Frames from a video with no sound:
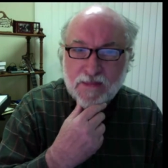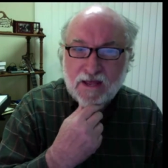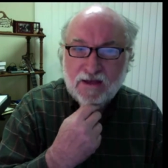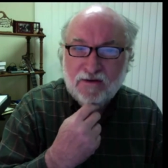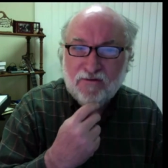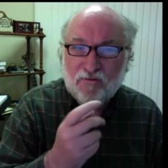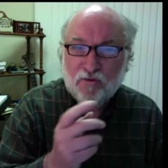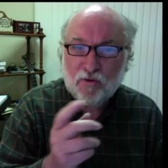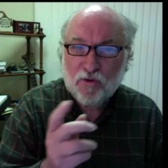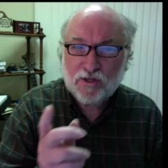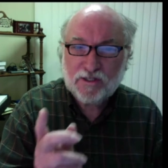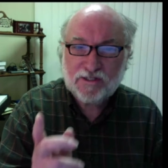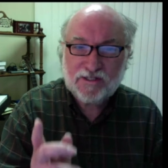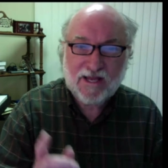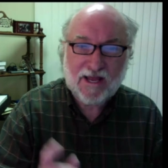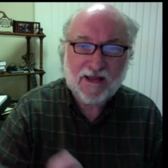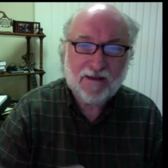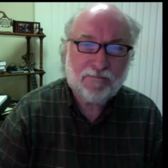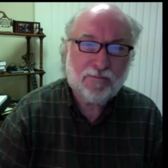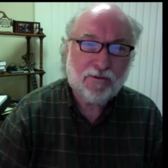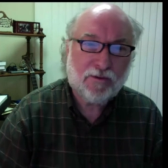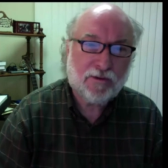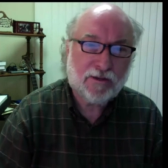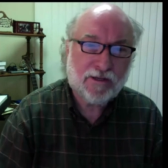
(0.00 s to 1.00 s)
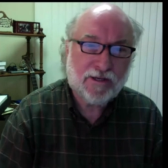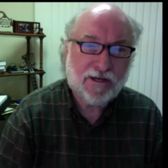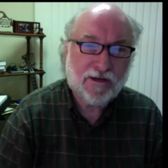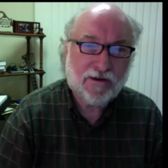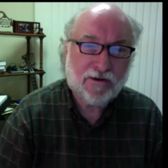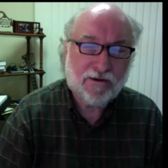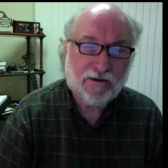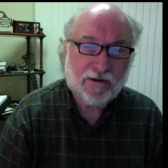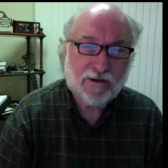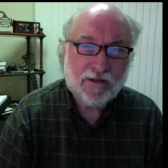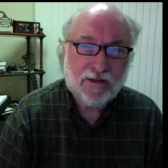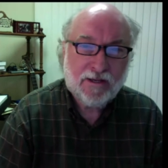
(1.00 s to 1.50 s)
For example,
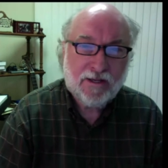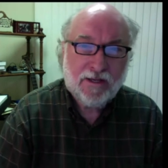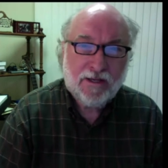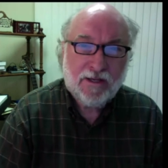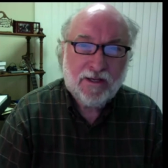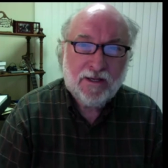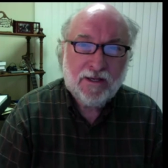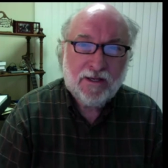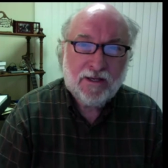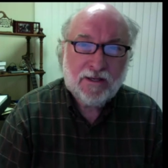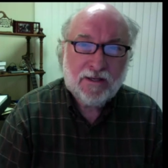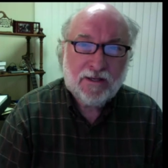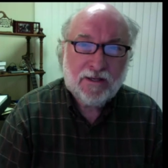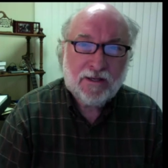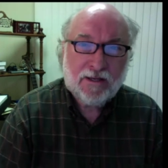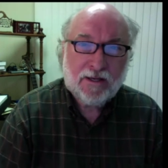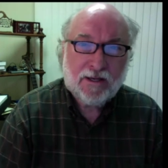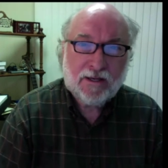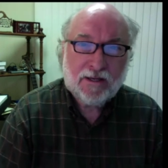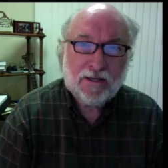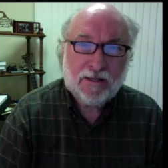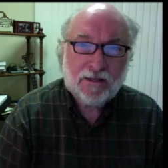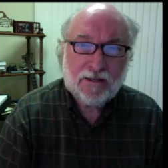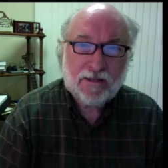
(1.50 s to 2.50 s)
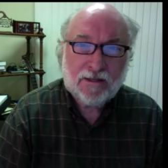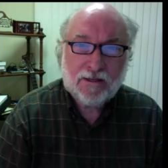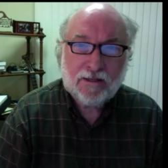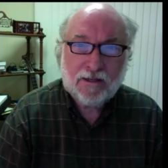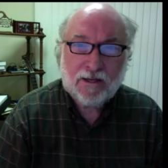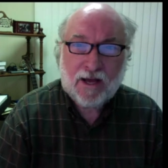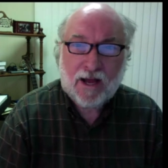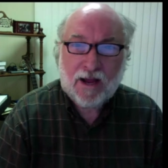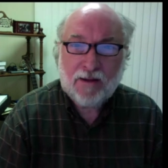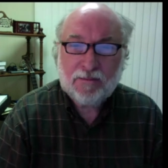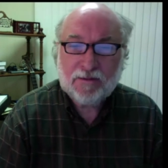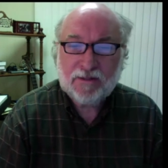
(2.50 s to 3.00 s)
here,
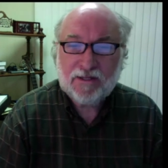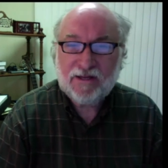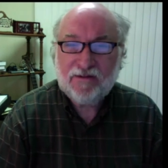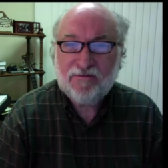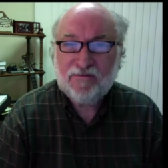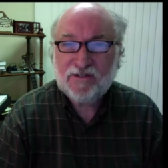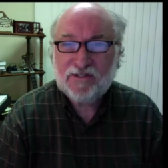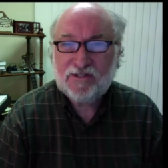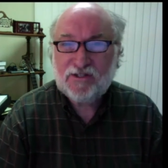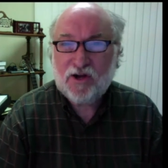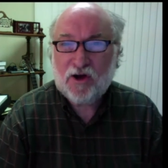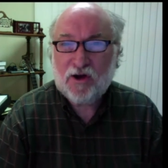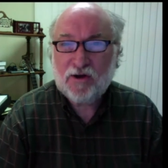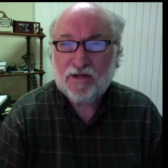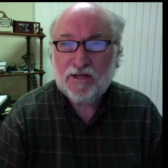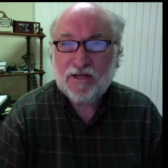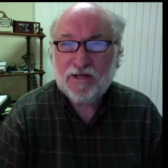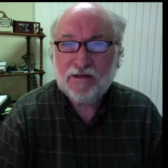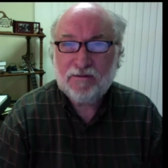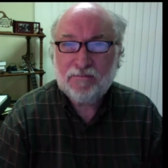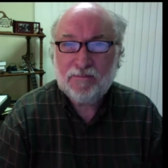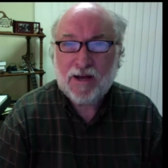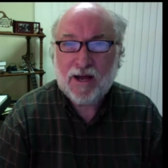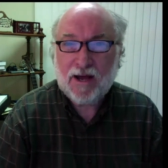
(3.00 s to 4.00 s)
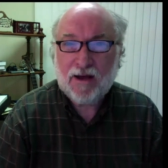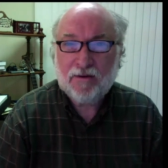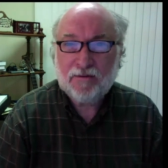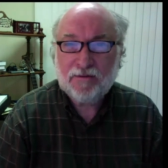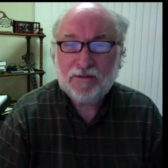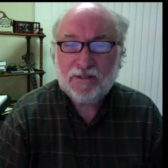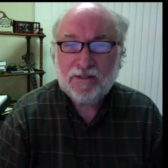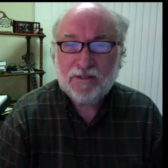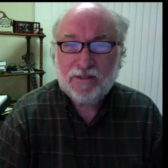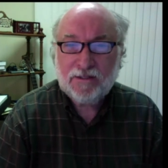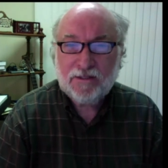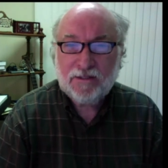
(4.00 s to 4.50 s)
I believe he's talking
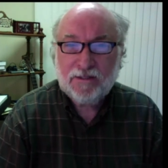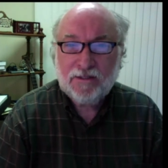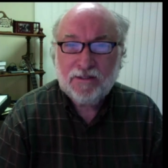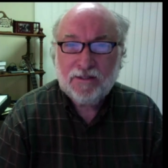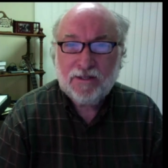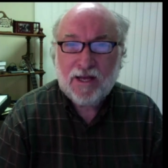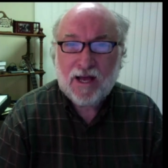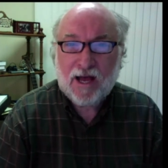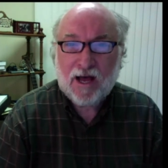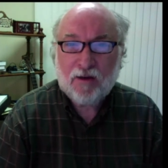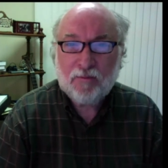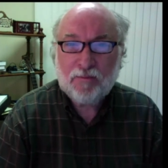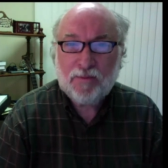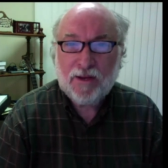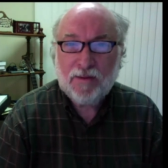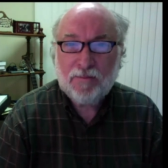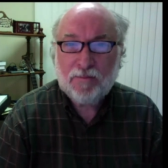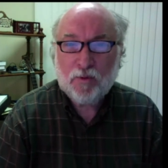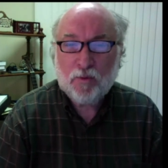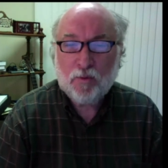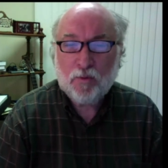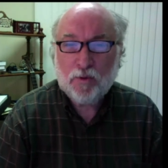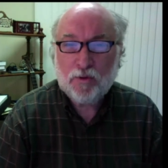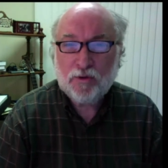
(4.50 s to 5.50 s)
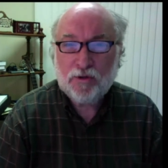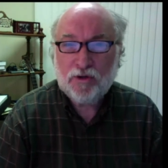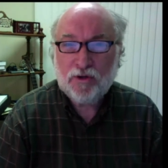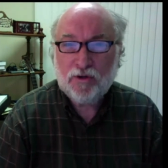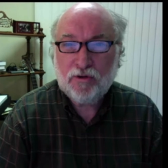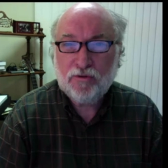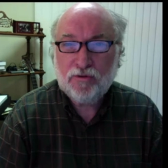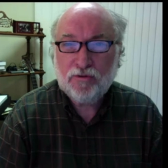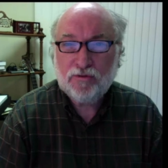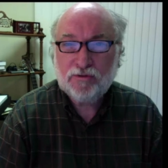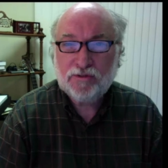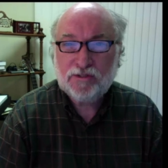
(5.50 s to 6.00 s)
about how people will
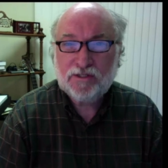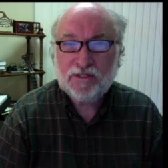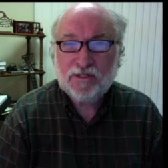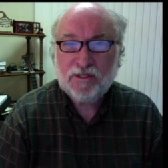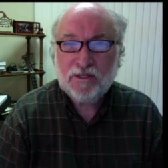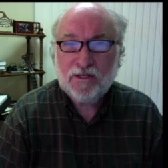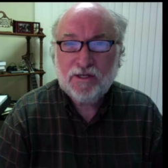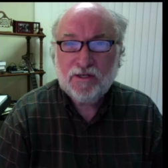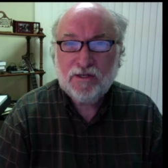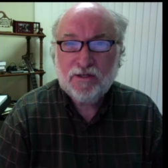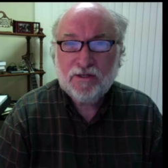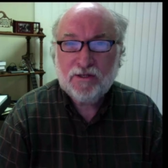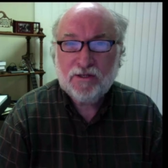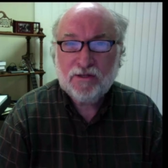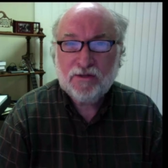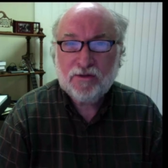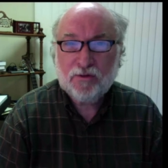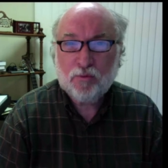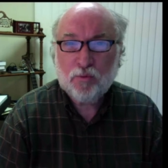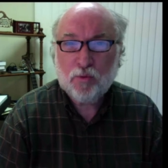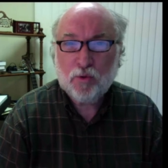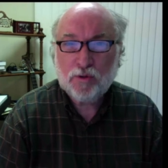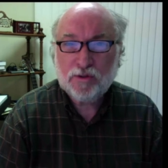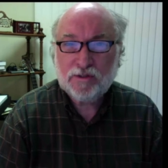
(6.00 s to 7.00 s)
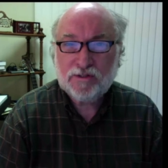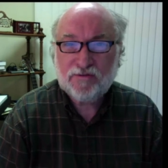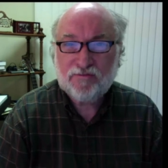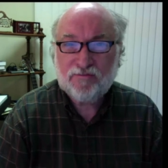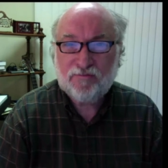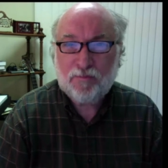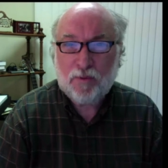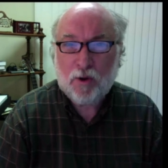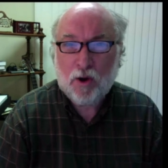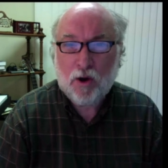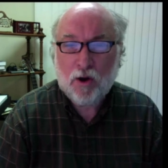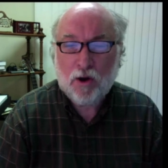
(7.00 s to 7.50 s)
use the words of
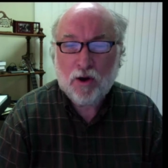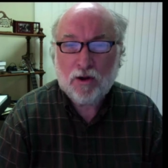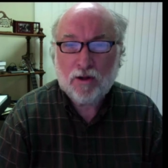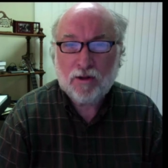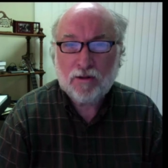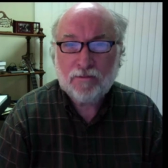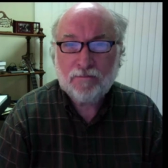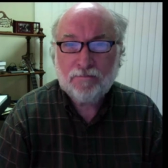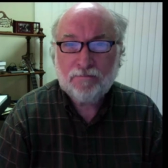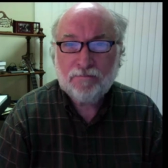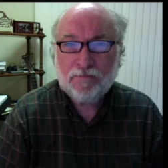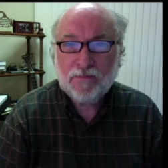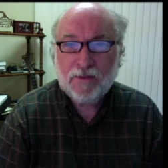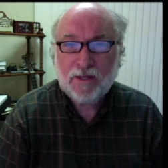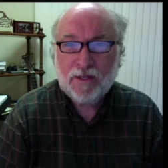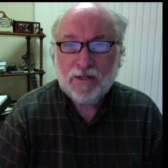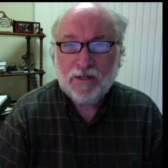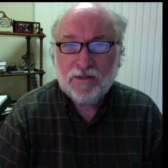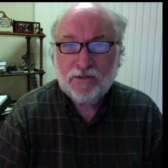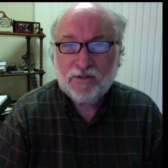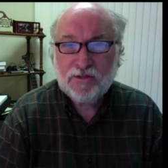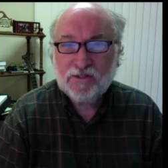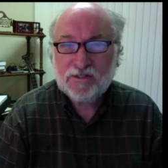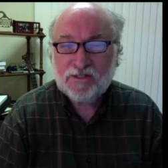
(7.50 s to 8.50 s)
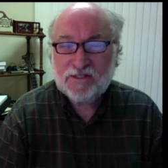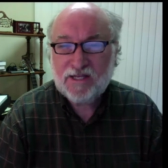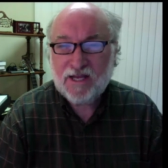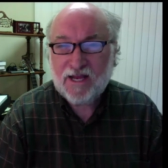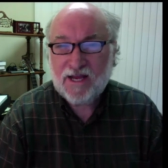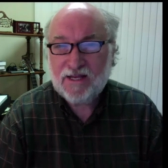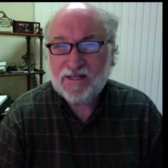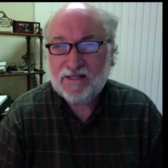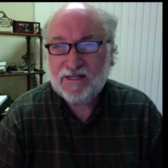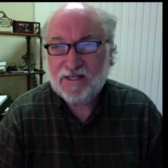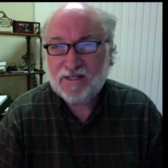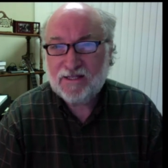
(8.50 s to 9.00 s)
Paul to
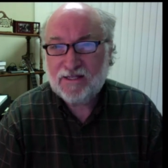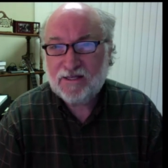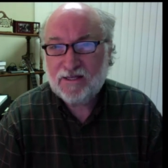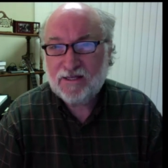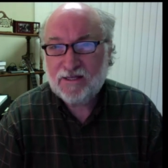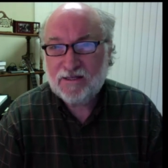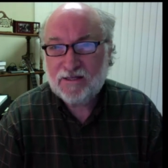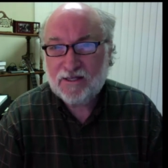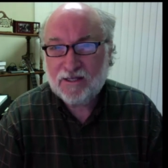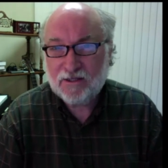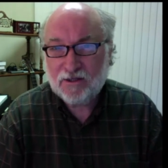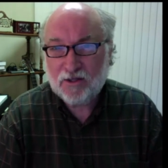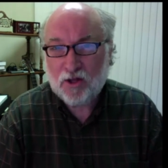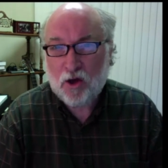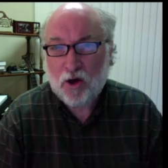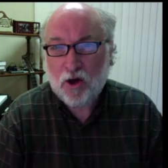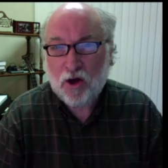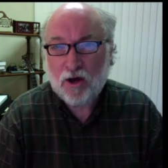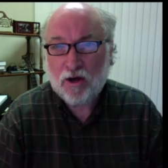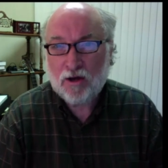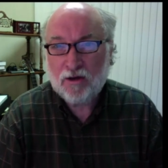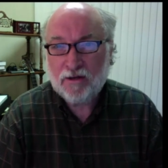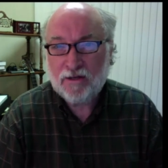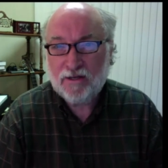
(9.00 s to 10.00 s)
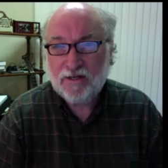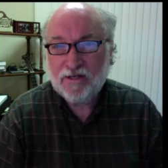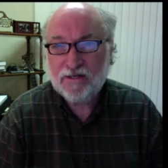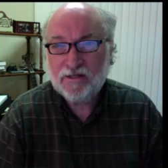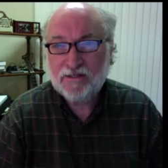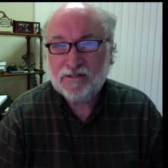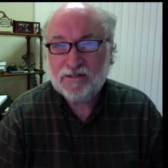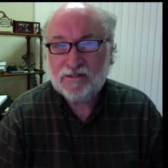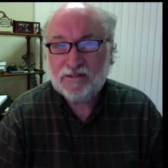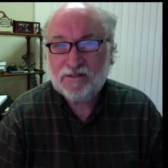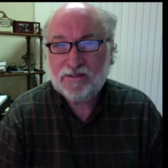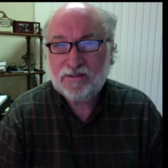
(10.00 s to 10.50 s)
say that the law
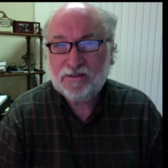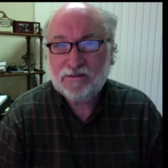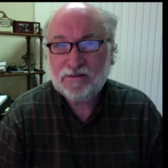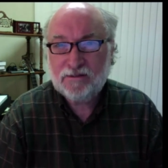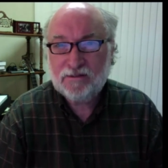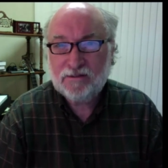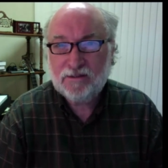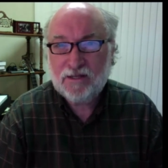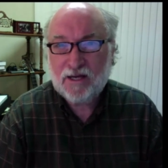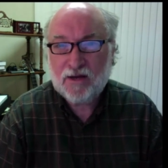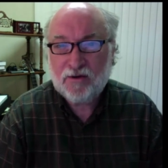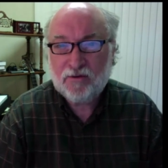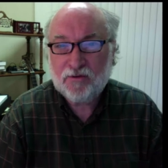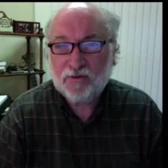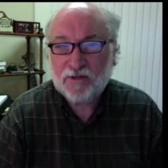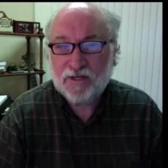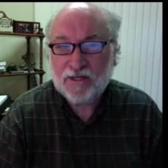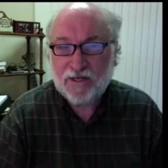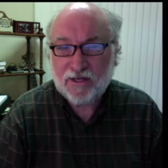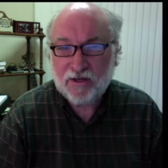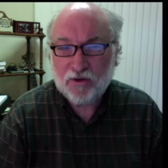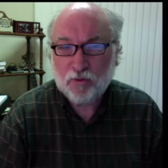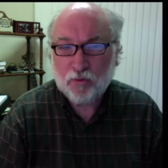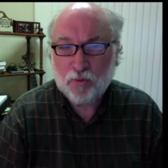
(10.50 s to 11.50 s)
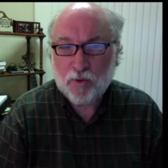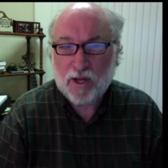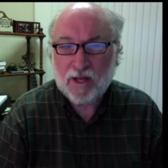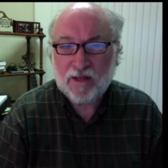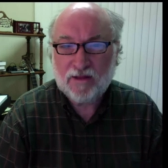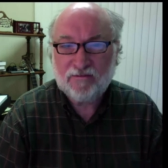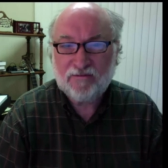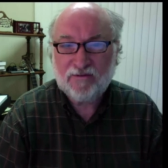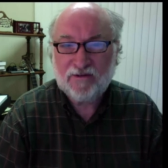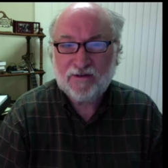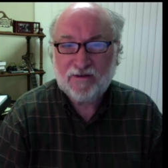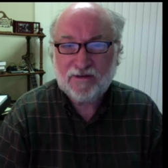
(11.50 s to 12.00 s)
is utterly
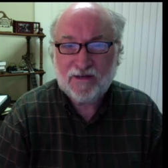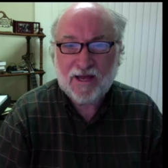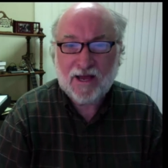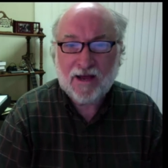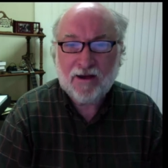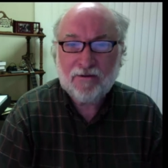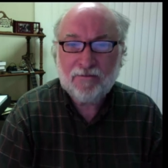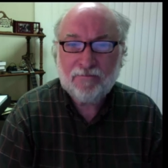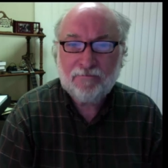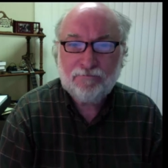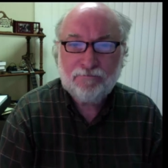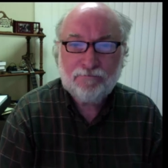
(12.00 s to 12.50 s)
irrelevant now.